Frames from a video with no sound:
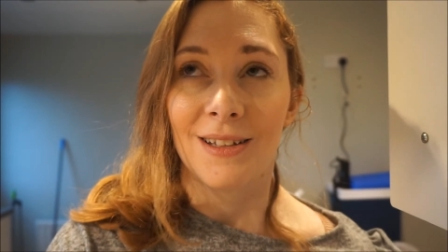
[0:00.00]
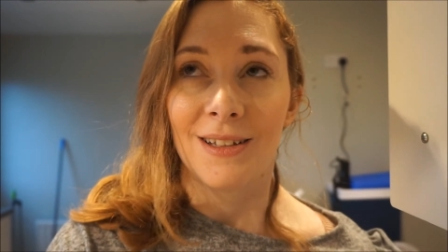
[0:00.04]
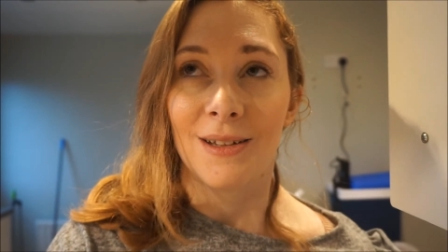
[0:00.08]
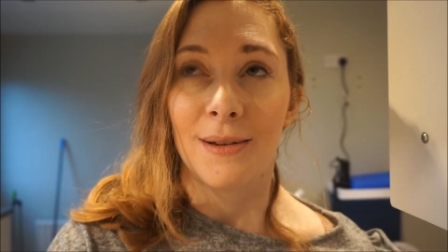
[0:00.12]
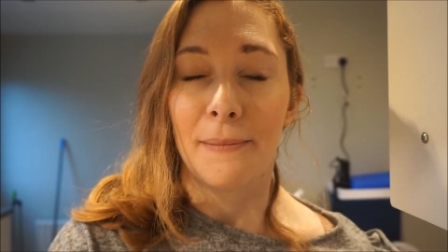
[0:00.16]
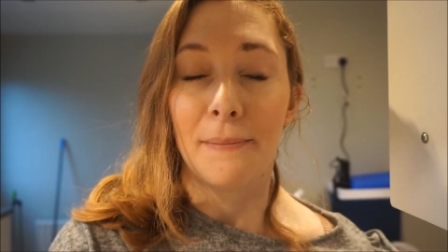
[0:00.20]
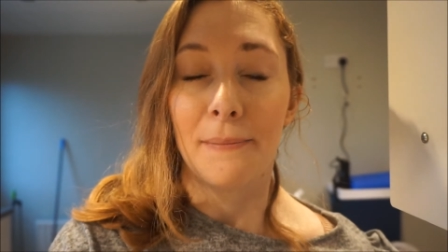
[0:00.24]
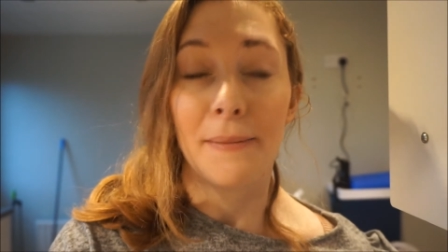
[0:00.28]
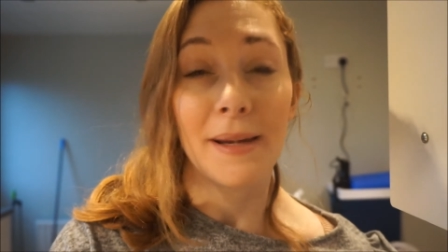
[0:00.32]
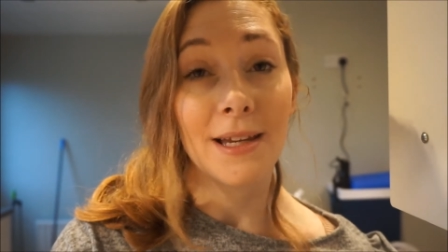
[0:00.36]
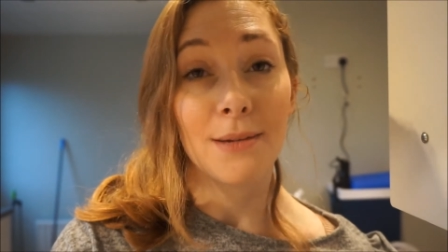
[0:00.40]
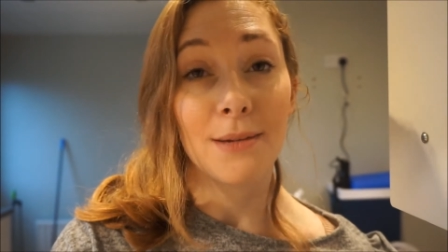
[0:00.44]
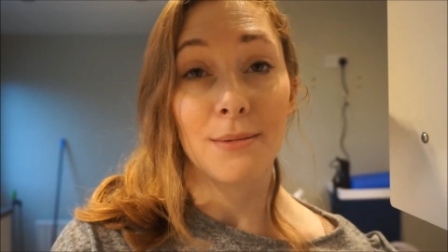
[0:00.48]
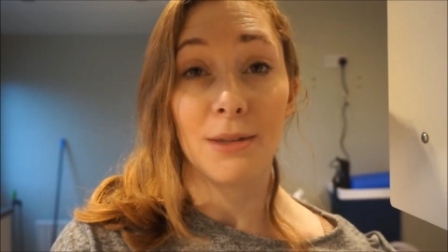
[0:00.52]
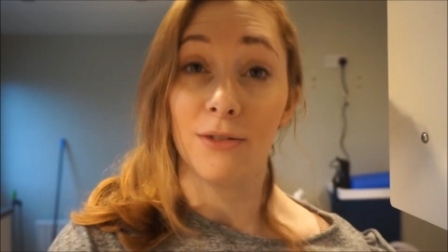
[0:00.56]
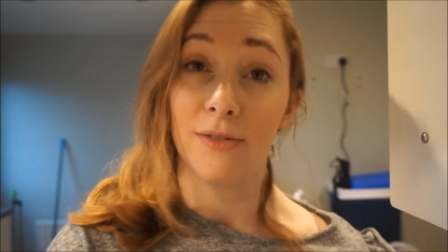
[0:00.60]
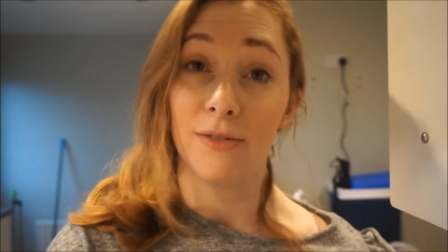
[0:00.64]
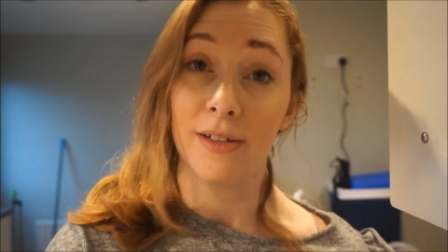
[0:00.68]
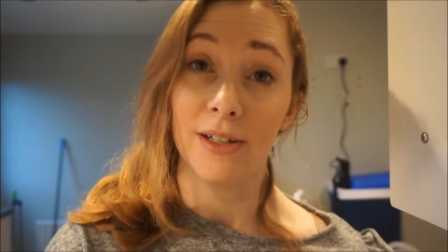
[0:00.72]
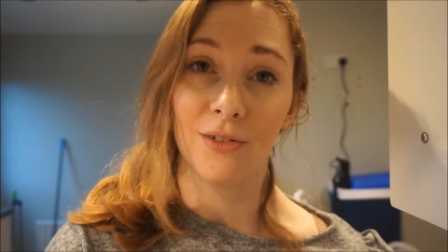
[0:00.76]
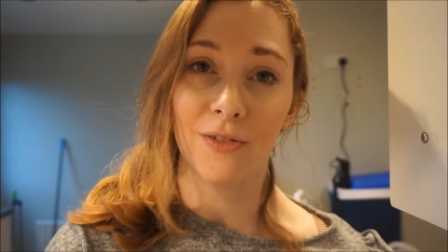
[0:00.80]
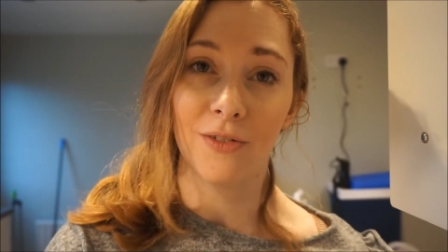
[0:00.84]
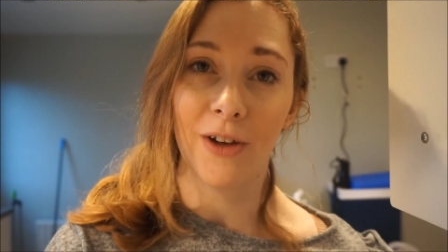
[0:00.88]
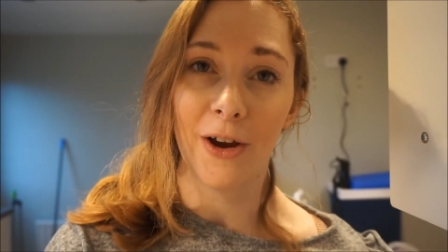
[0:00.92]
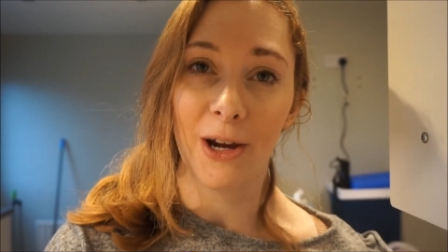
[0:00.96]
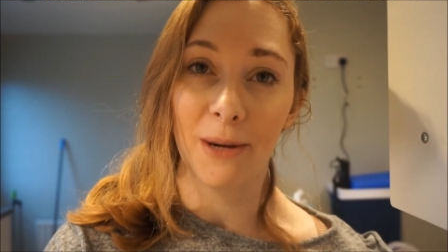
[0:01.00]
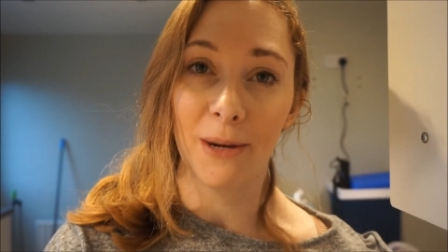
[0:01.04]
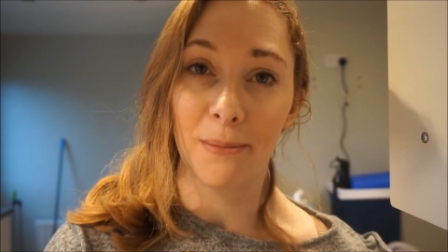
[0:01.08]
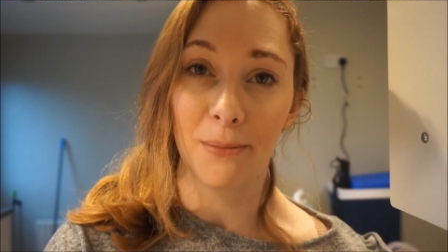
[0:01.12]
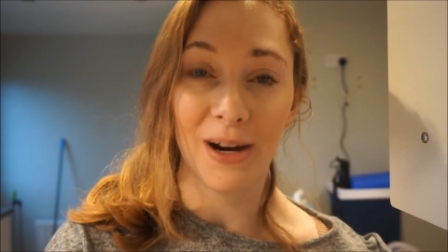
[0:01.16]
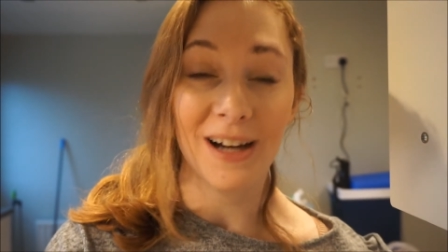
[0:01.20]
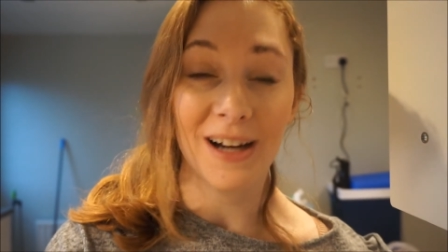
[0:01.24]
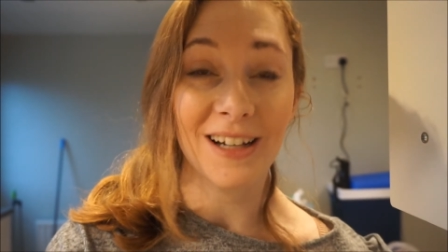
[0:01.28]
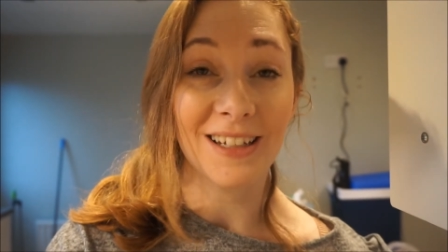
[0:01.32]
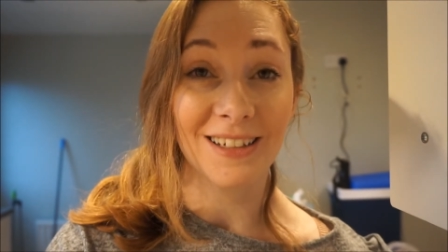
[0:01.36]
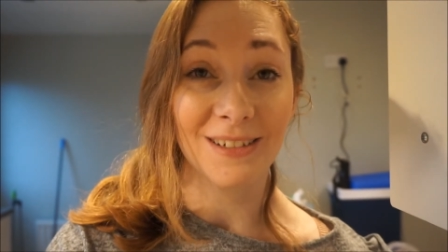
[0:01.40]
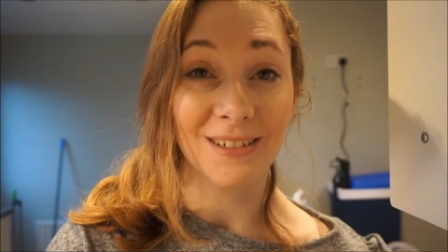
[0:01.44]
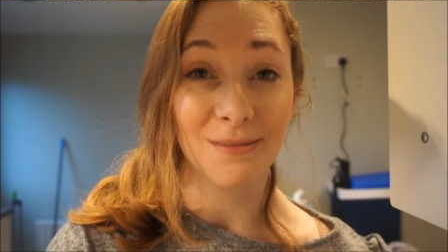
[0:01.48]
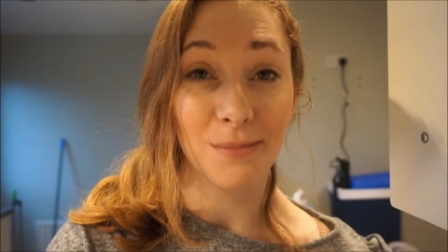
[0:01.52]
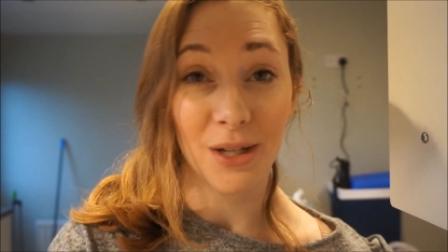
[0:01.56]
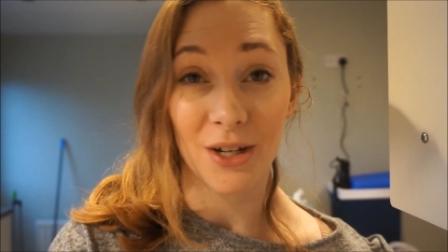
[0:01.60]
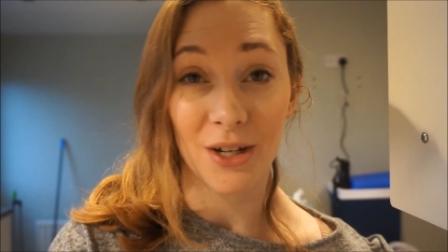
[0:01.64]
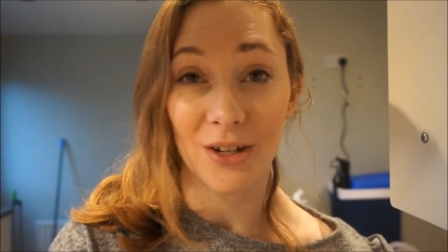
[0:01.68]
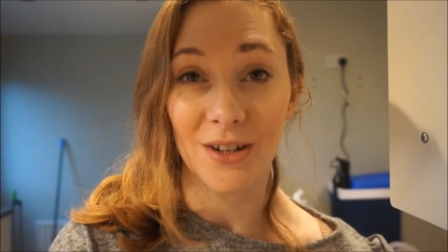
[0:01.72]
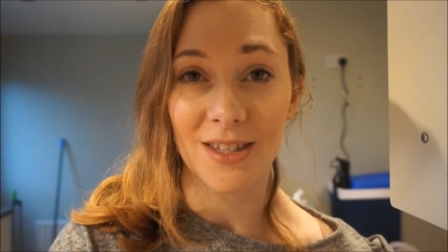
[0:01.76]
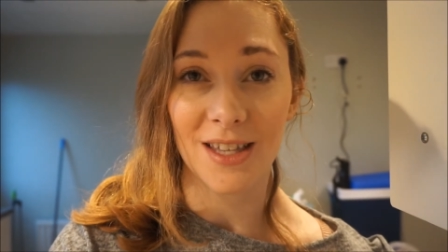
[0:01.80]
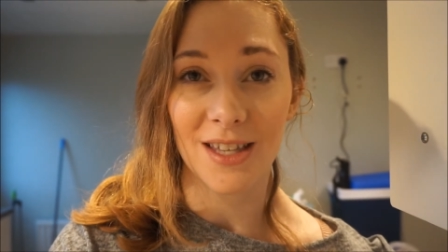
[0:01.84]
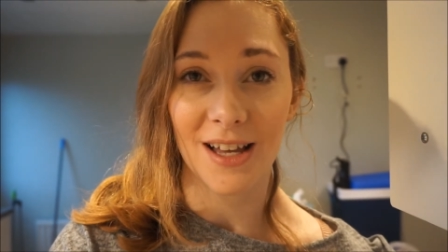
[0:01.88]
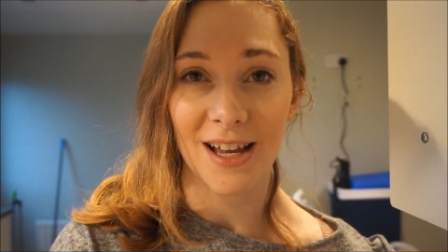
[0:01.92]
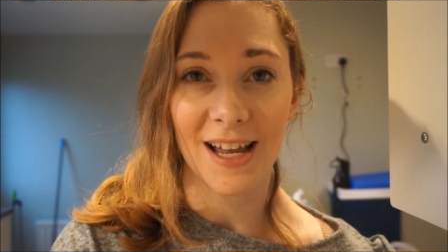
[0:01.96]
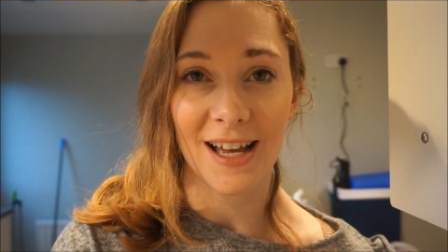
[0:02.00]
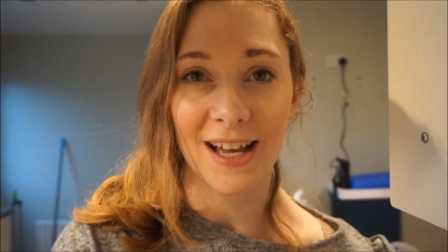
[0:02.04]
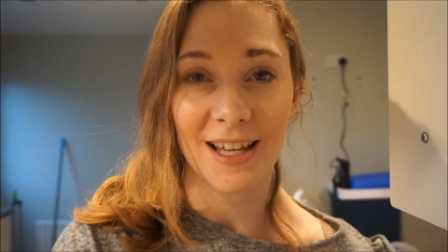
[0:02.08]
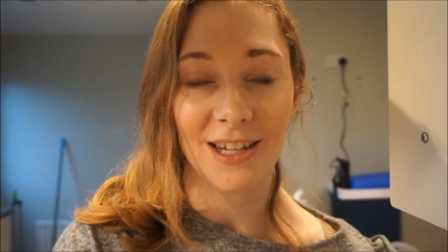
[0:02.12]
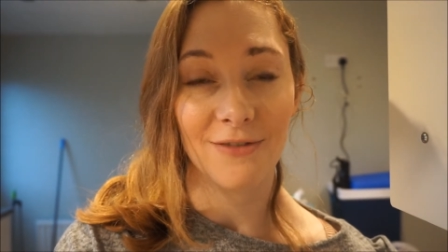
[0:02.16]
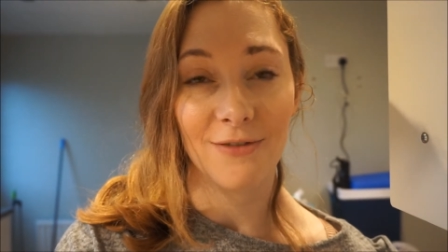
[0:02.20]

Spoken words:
make me feel very pregnant, because I had a